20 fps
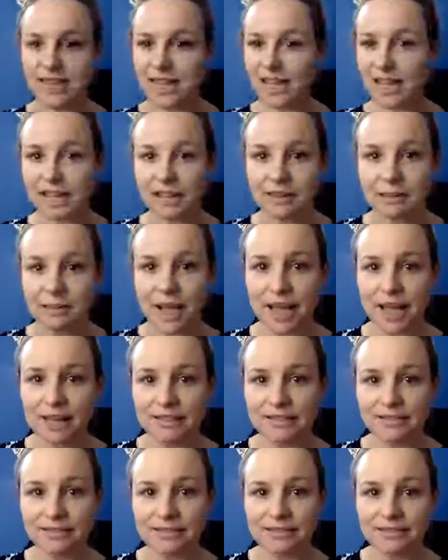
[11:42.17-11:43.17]
I don't bite.
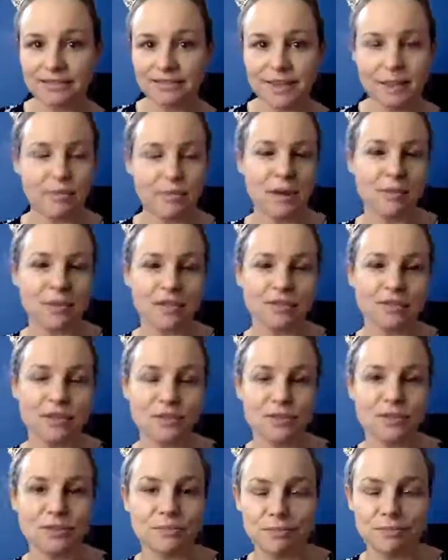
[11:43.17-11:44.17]
I bite my
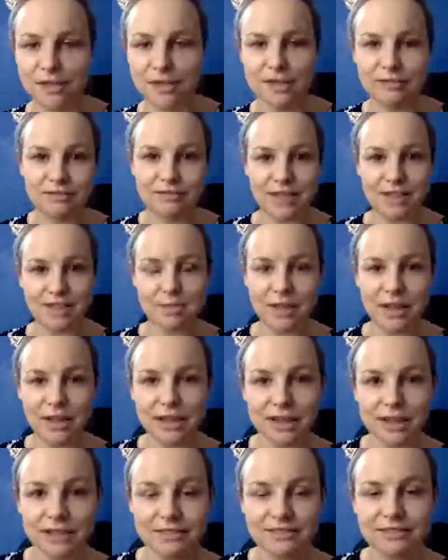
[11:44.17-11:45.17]
food, but that's about
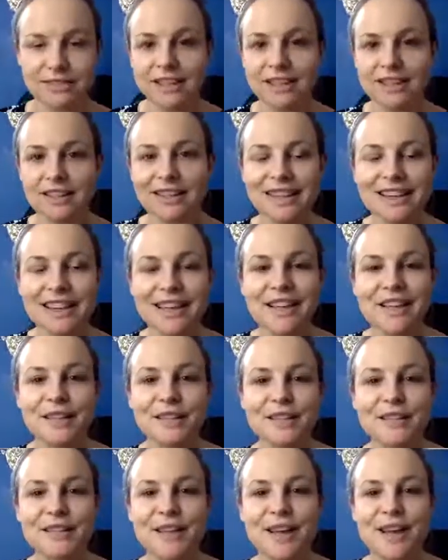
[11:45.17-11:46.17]
it, right?
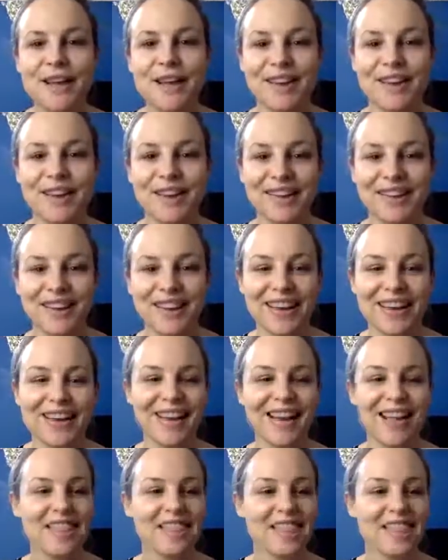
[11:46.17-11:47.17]
So
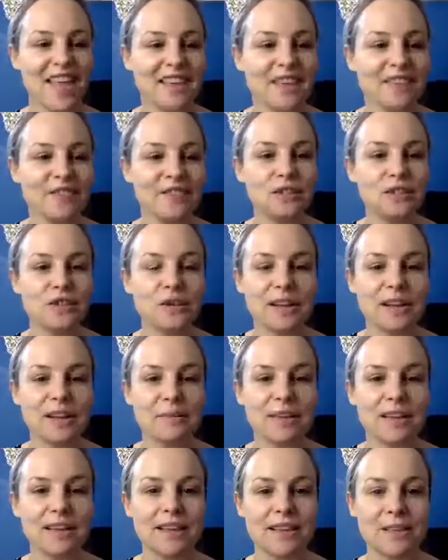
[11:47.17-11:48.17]
thank you for joining
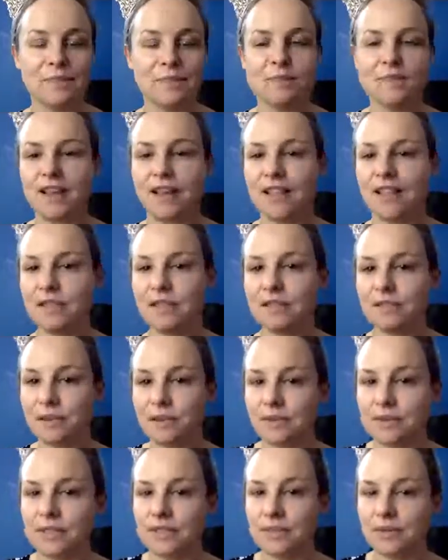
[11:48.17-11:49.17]
me. I look
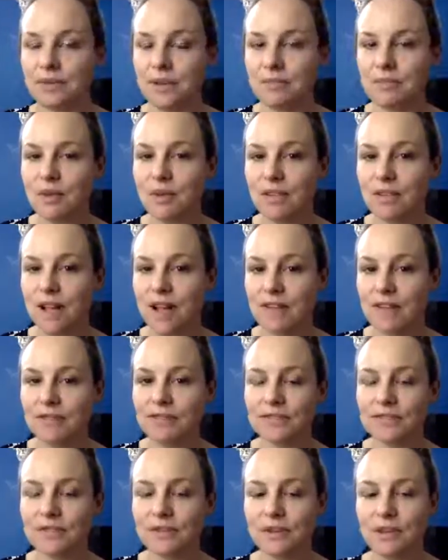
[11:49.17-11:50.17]
forward to doing more lives
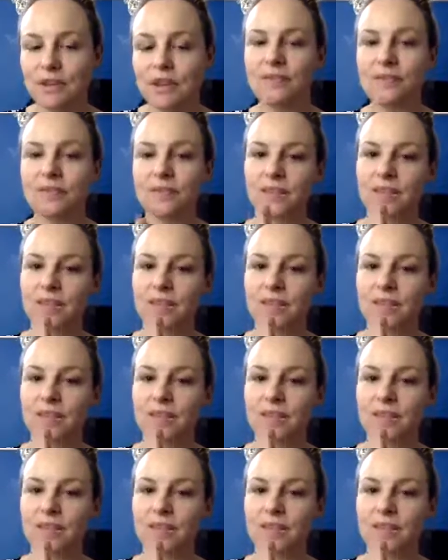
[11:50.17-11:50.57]
for you.